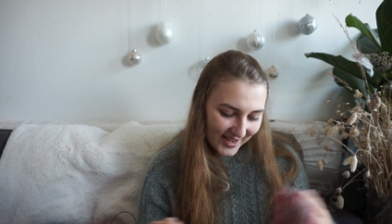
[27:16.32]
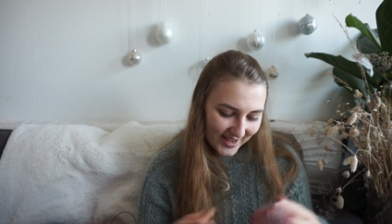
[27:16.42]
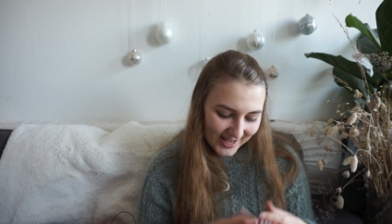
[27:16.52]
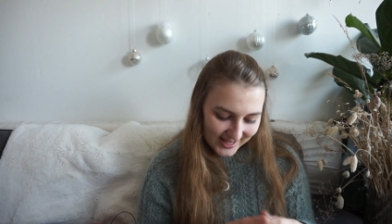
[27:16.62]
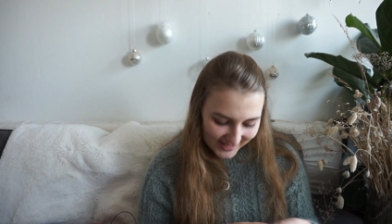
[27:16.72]

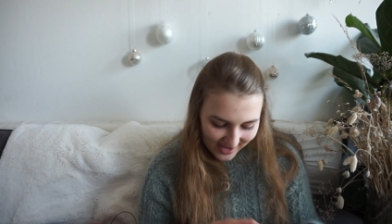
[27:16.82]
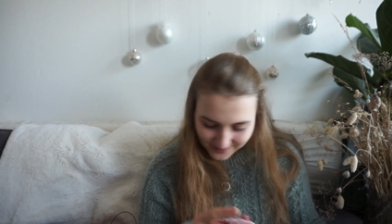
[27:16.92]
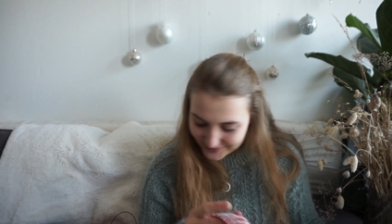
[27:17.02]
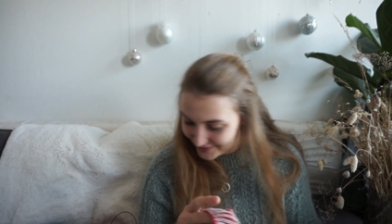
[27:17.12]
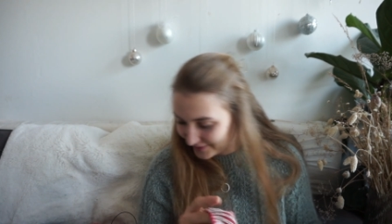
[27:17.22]
And yeah,
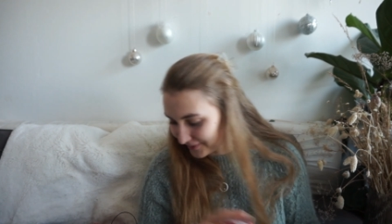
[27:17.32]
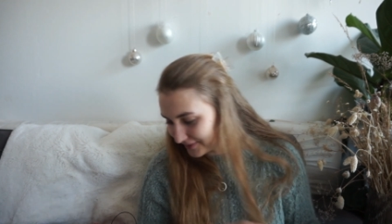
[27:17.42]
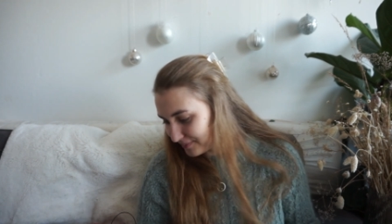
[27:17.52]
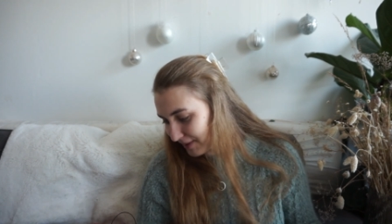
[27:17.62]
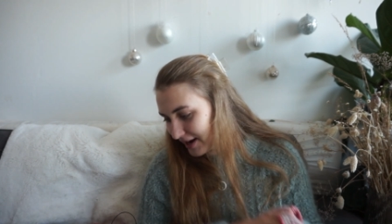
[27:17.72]
so
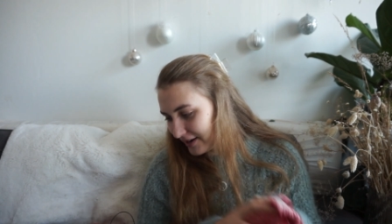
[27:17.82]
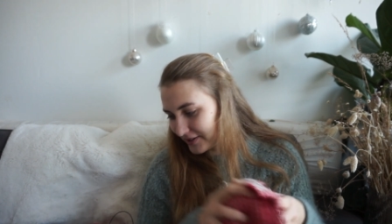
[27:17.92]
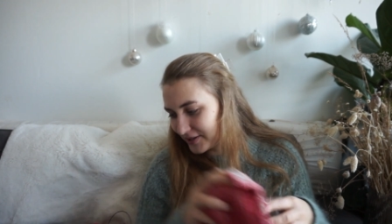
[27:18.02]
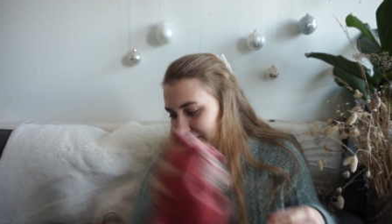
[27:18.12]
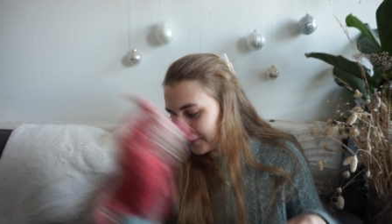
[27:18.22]
inspired,
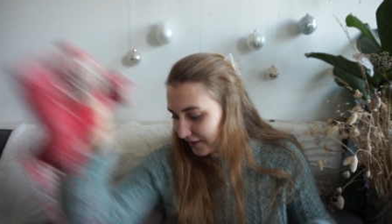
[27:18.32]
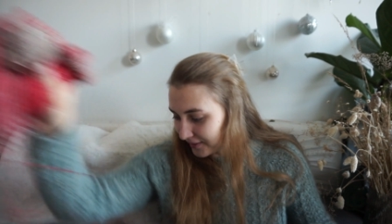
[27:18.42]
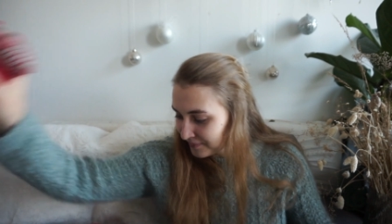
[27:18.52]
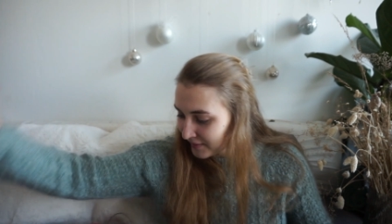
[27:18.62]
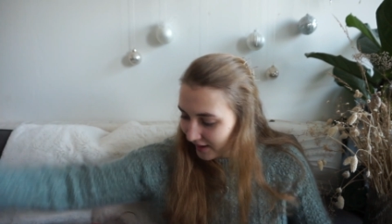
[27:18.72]
or
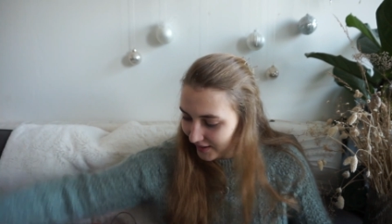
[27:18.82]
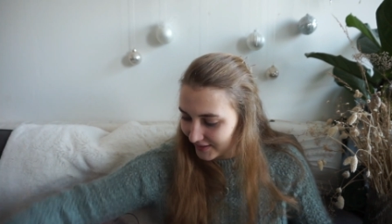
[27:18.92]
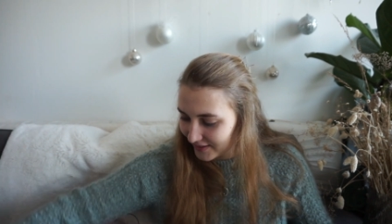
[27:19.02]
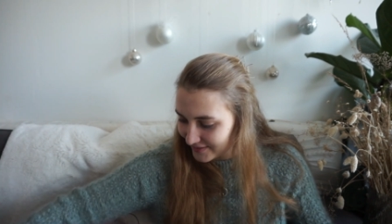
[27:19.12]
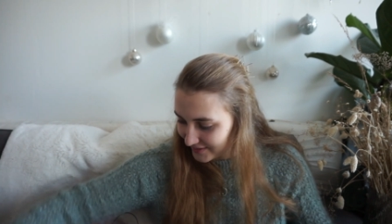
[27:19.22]
I
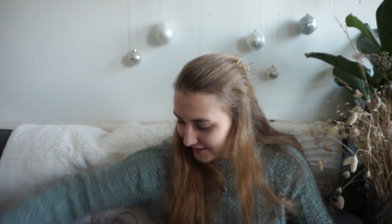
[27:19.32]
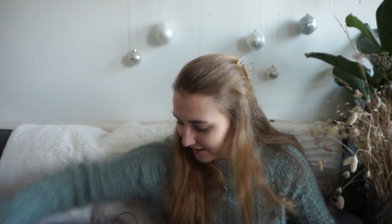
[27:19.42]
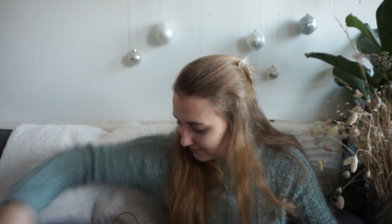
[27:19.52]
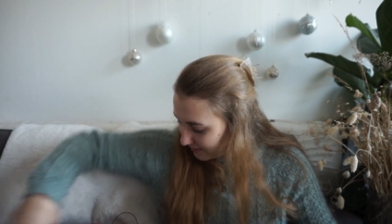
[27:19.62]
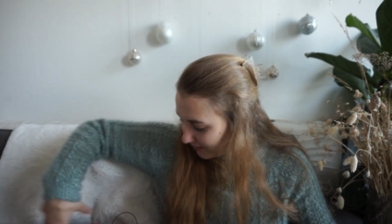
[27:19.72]
guess the
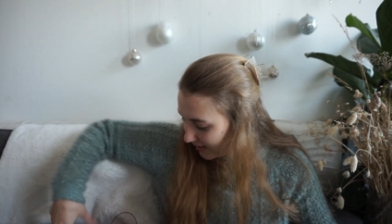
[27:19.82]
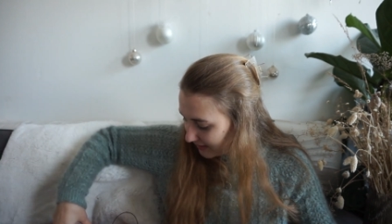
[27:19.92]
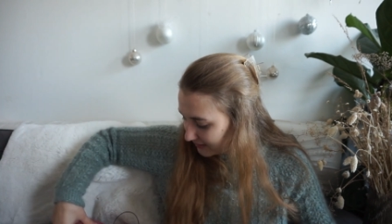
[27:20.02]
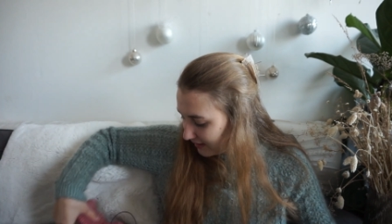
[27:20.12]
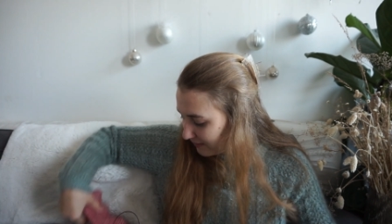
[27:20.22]

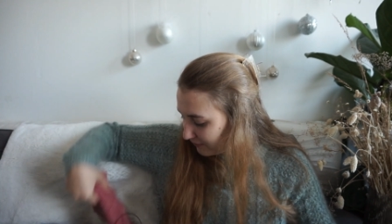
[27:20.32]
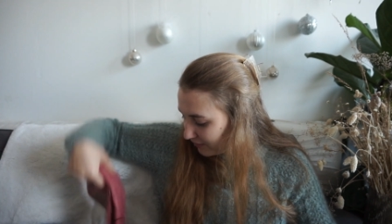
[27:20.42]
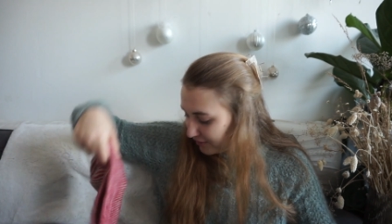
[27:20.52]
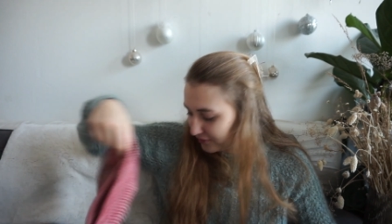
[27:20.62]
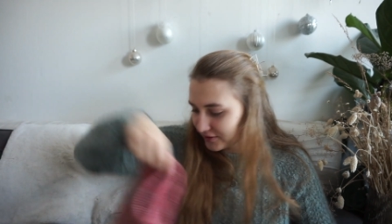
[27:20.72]
hat came
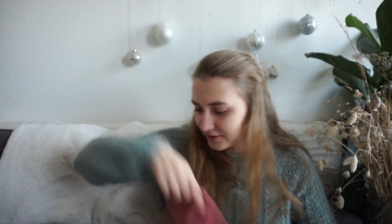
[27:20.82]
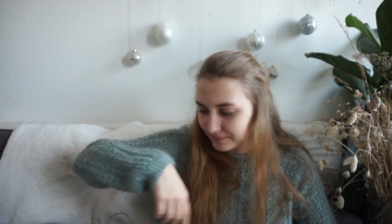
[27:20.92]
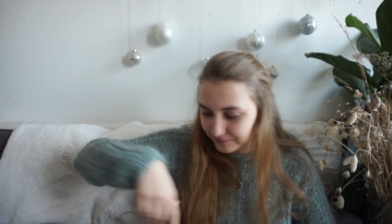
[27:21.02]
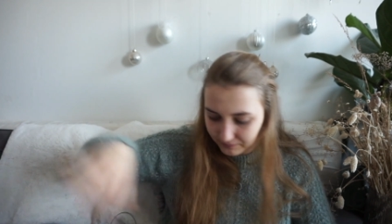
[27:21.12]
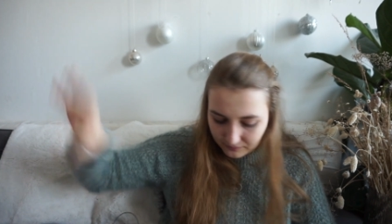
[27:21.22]
first.
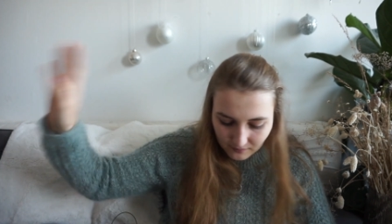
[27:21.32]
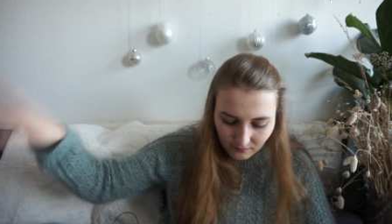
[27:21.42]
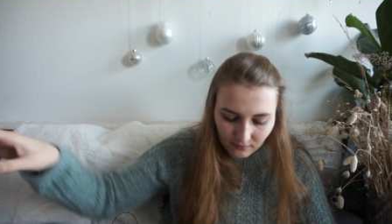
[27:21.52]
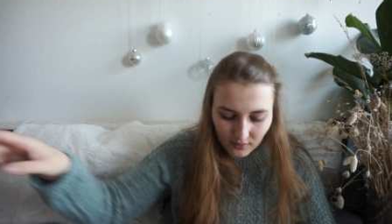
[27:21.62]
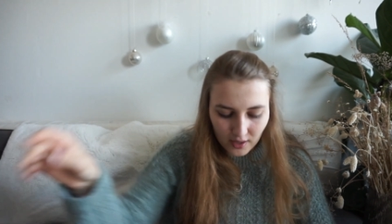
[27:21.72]

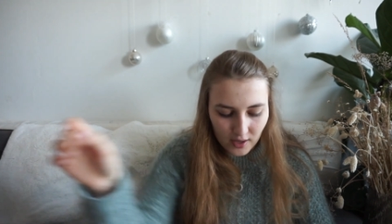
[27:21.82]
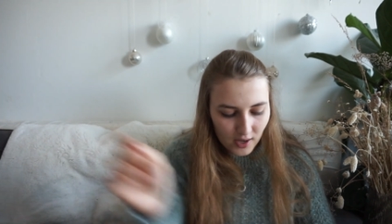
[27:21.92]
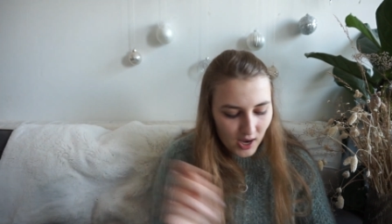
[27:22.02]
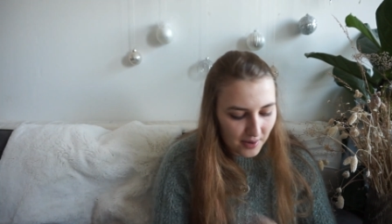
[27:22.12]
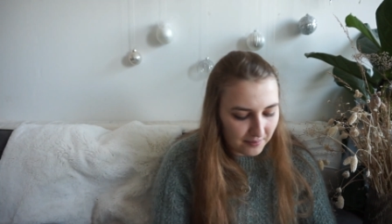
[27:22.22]

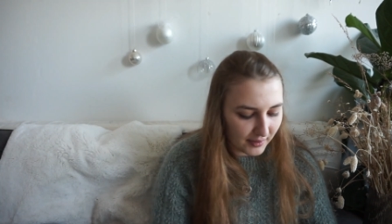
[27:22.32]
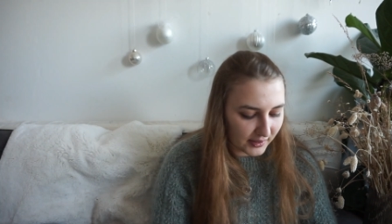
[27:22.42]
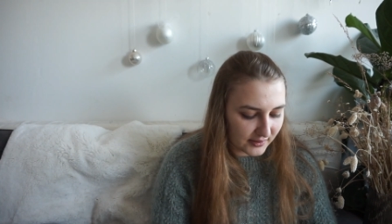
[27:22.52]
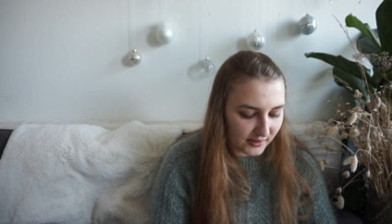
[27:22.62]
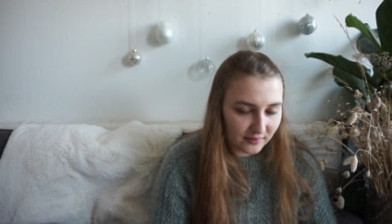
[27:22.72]

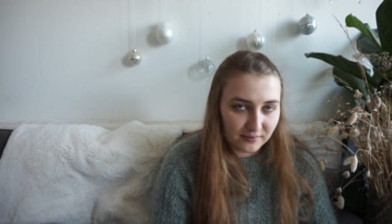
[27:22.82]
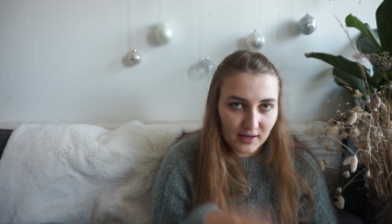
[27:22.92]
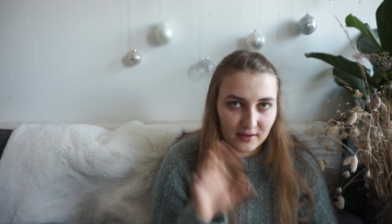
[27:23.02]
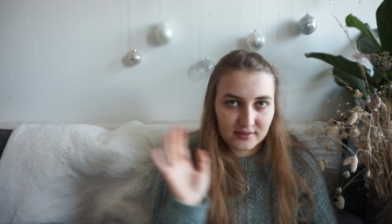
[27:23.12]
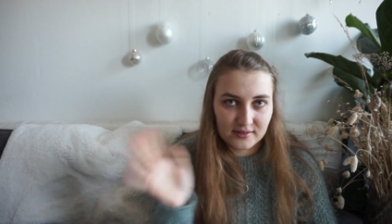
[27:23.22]
But
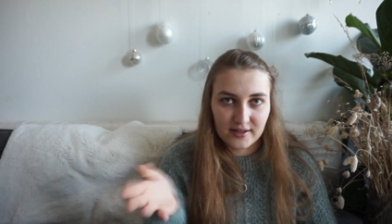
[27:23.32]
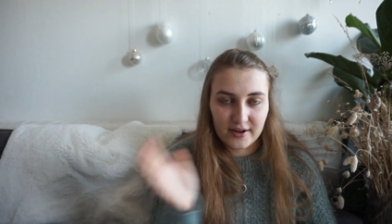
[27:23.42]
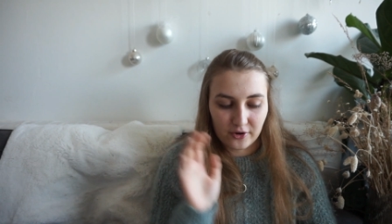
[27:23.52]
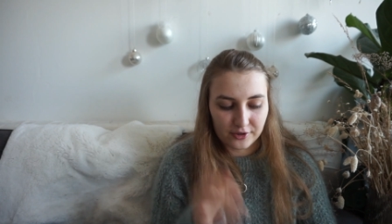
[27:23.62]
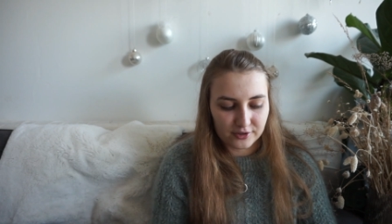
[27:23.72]
yeah, the
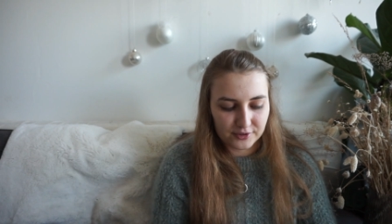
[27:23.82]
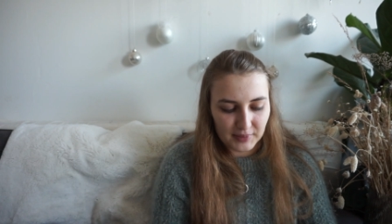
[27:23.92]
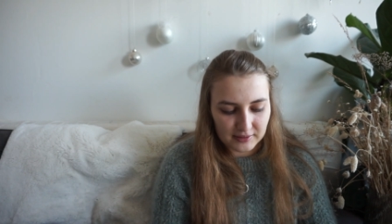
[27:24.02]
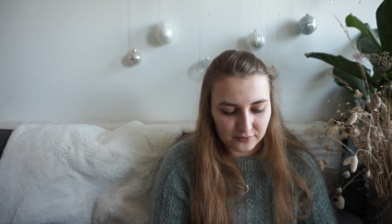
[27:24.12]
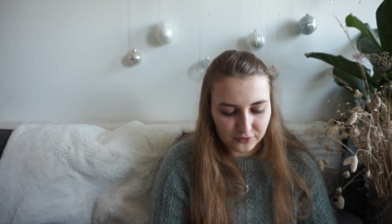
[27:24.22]
order is
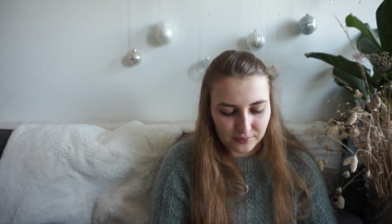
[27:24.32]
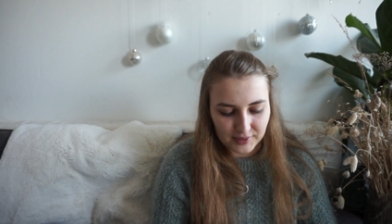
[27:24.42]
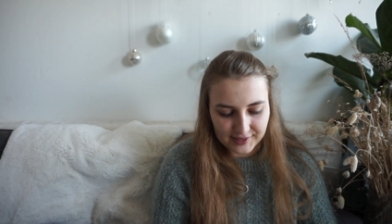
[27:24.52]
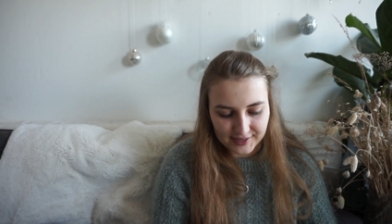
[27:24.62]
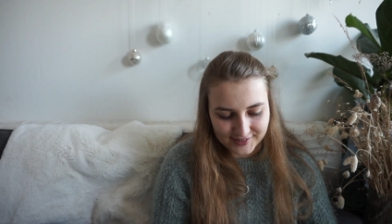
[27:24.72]
better for me
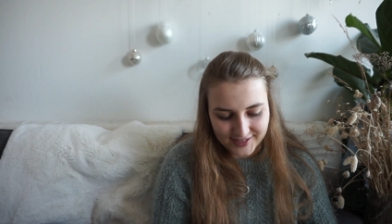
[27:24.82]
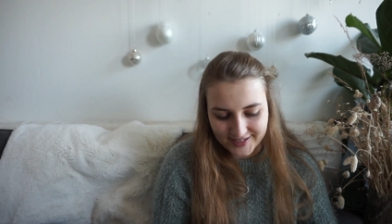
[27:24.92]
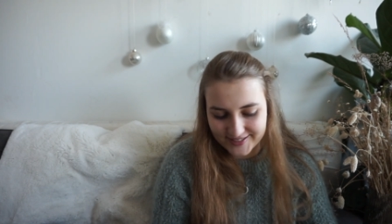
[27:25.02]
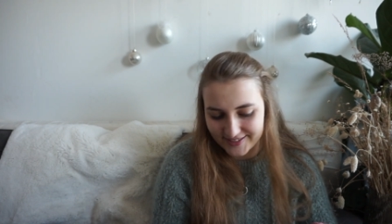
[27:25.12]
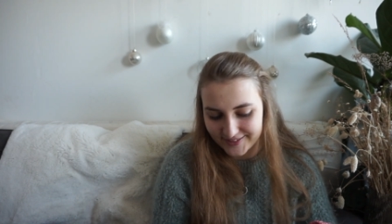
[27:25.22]
like that.
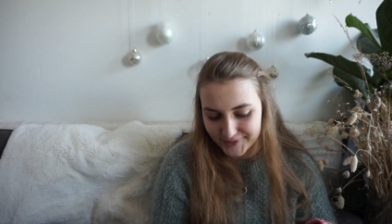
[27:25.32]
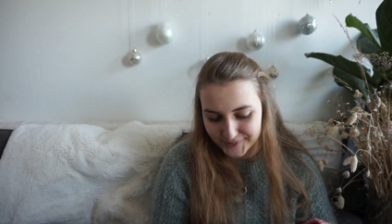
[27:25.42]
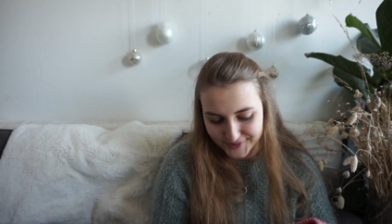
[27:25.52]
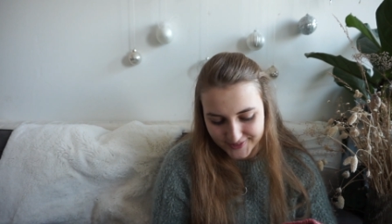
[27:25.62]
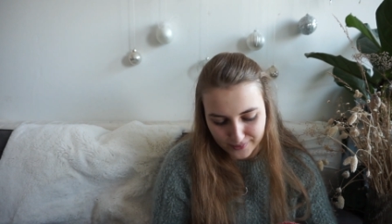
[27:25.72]

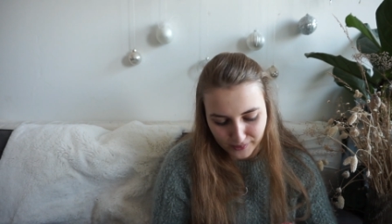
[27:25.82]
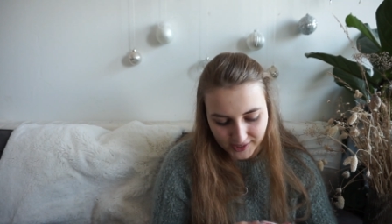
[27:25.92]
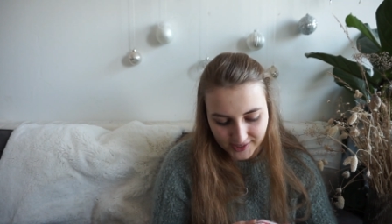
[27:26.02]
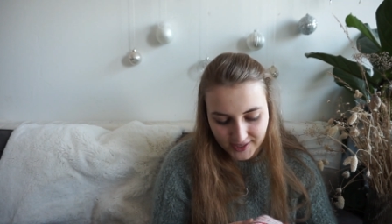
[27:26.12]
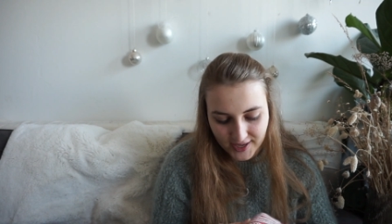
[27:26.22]
You'll see why.